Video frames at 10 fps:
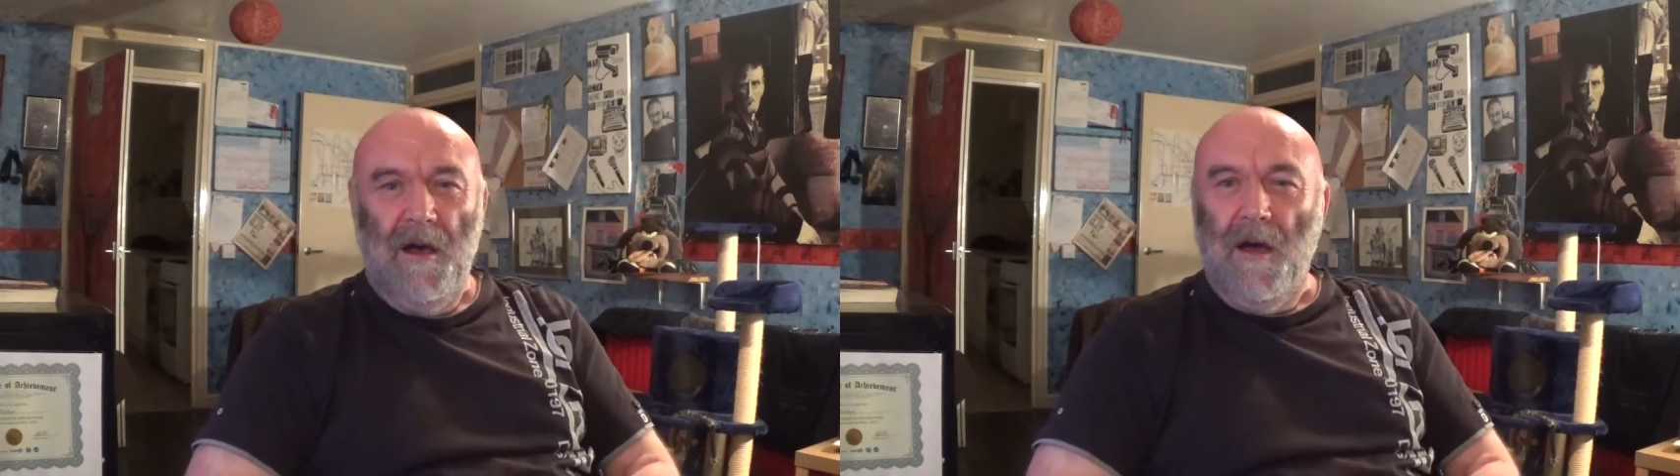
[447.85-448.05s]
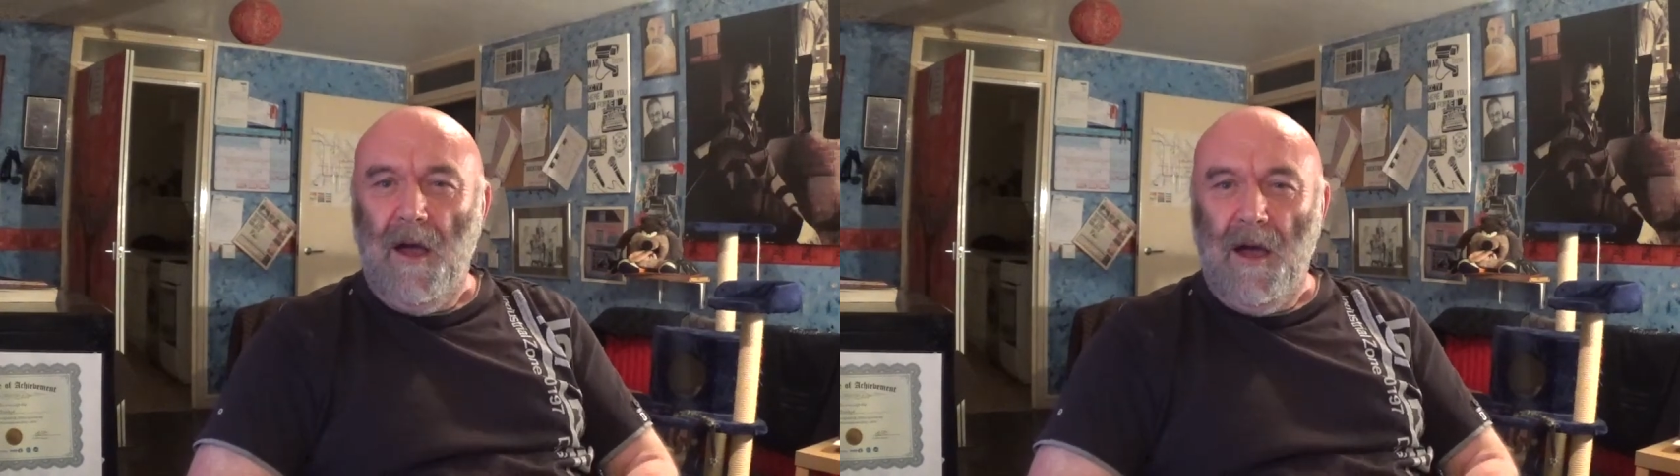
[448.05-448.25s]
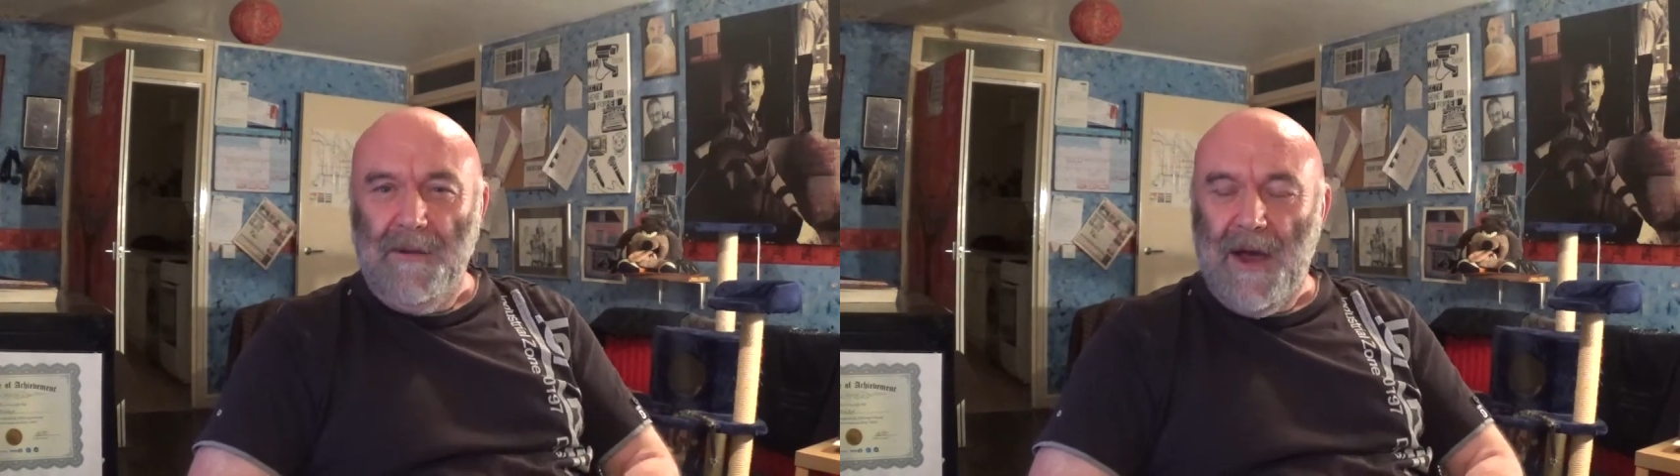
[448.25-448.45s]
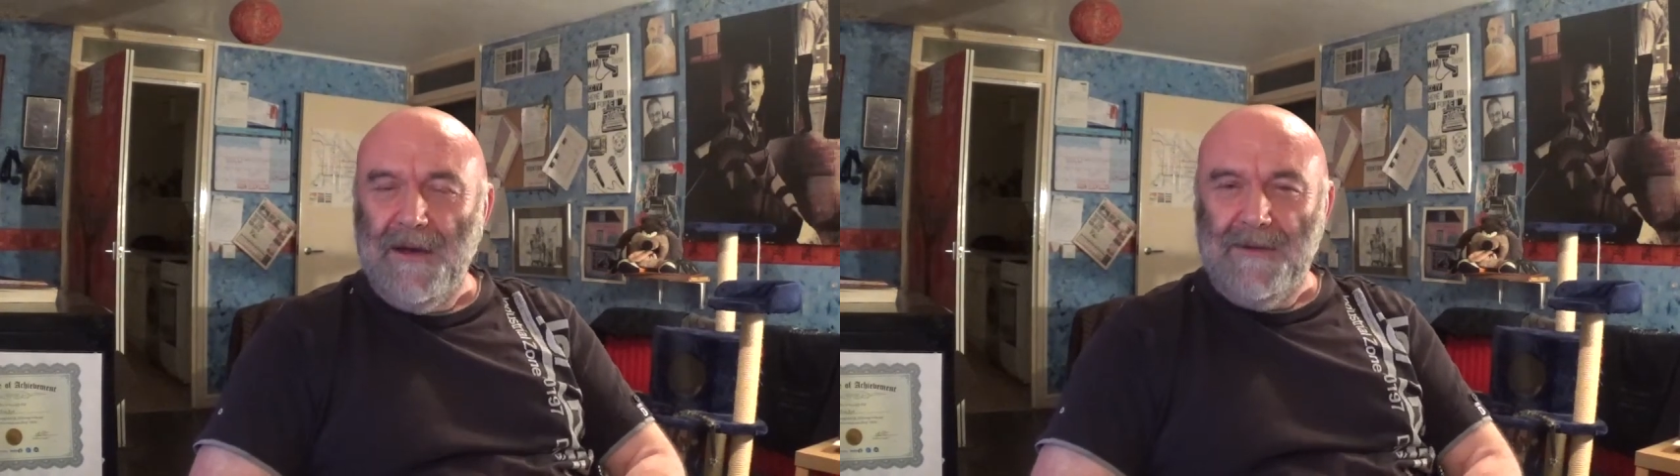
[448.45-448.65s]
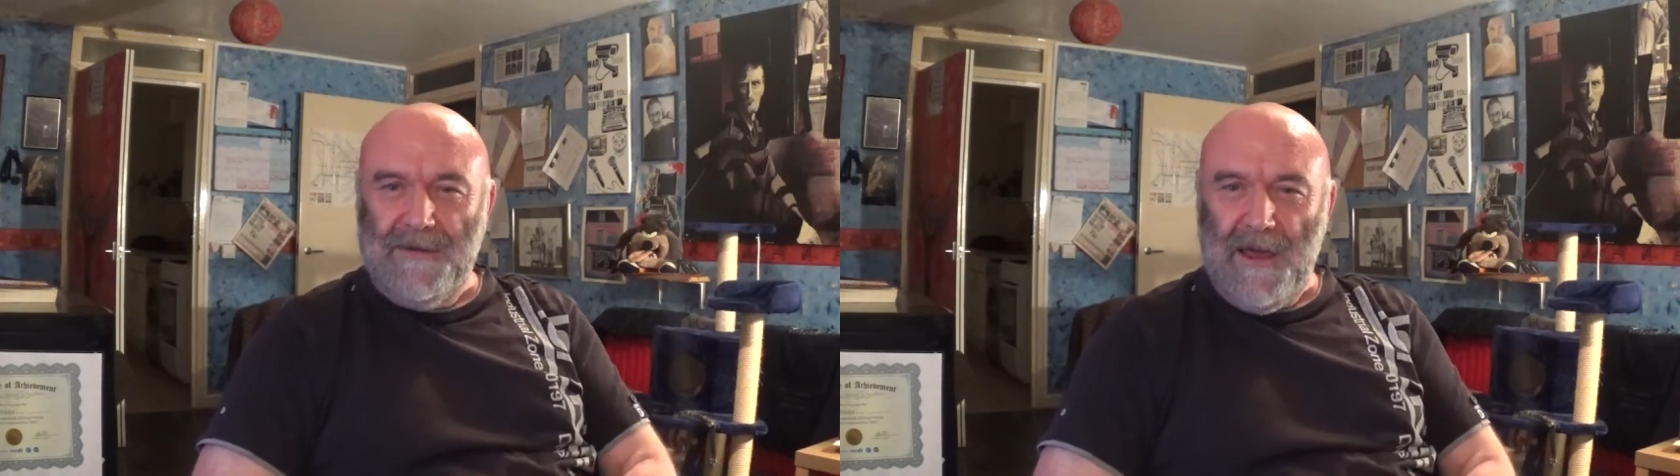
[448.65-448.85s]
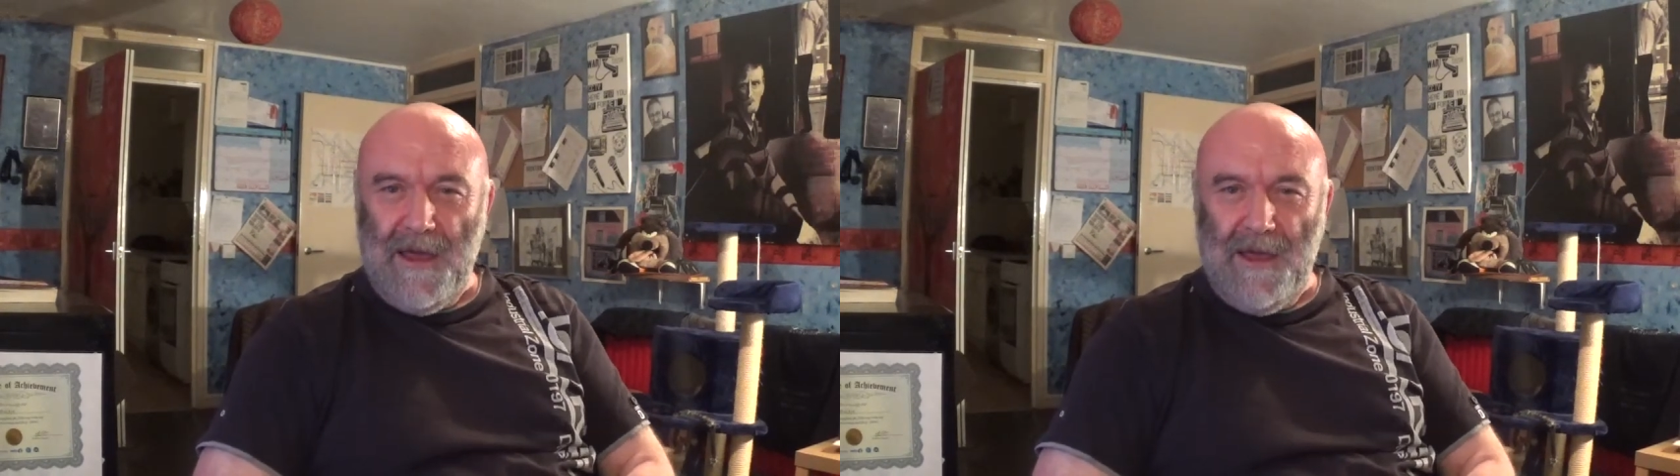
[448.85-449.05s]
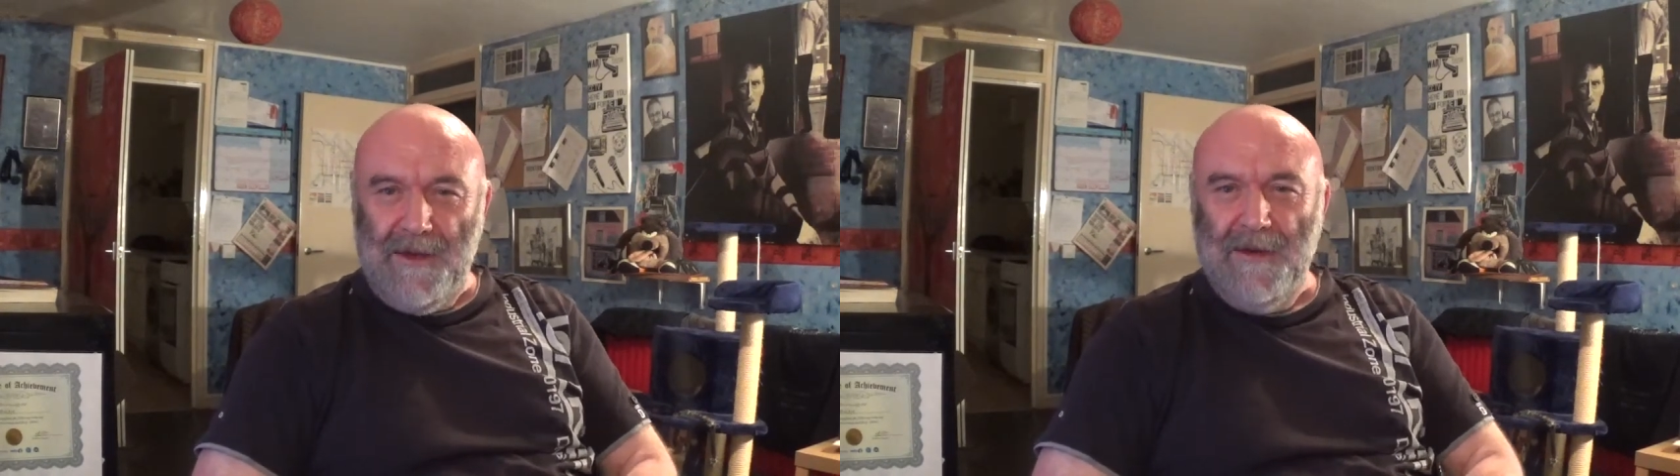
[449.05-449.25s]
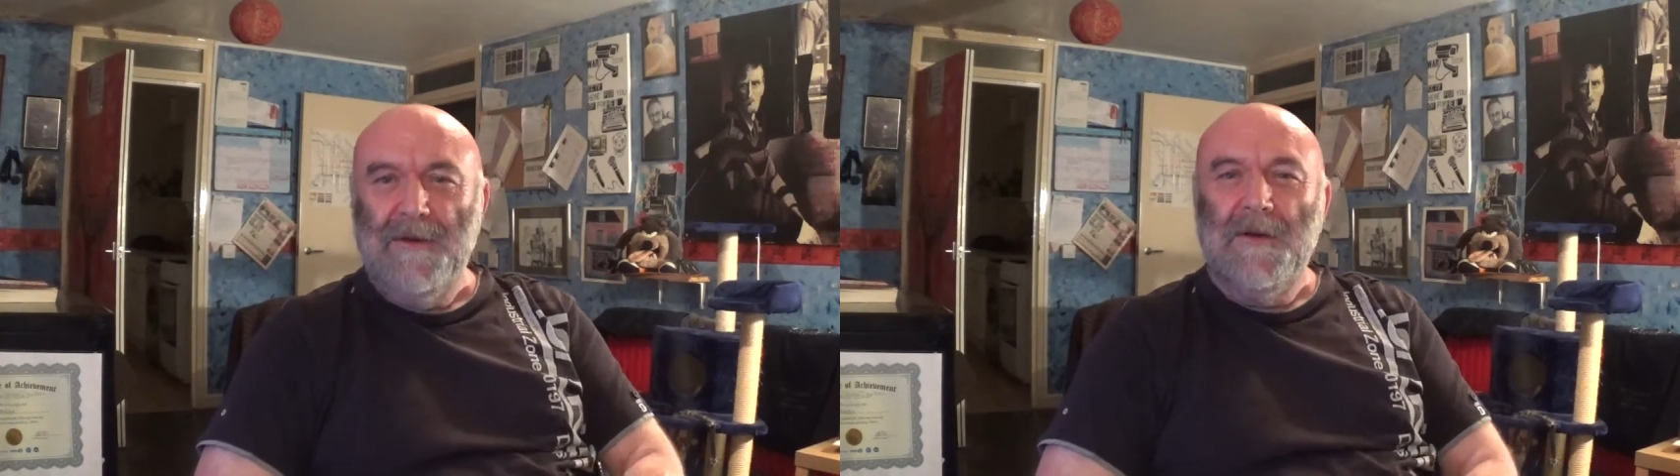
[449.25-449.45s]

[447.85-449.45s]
oh, I say,